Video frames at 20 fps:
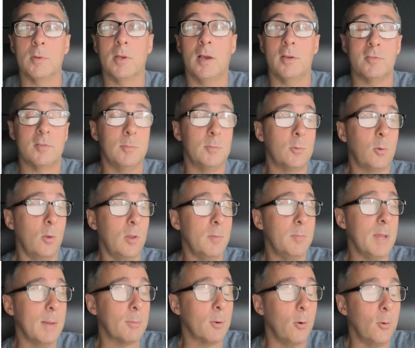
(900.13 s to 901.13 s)
custom toilet
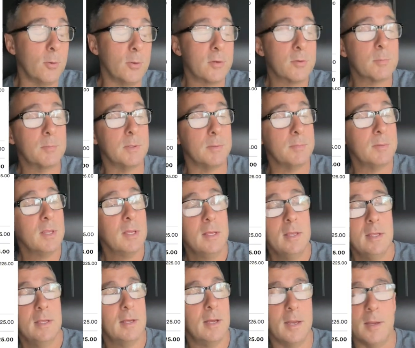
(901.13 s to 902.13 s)
paper holders. But
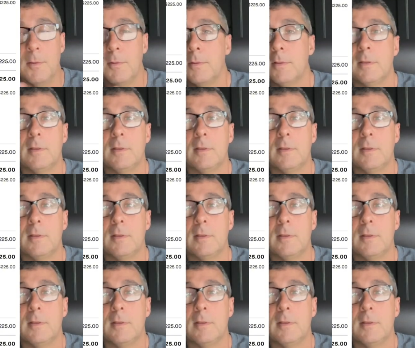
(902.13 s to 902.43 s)
anyway,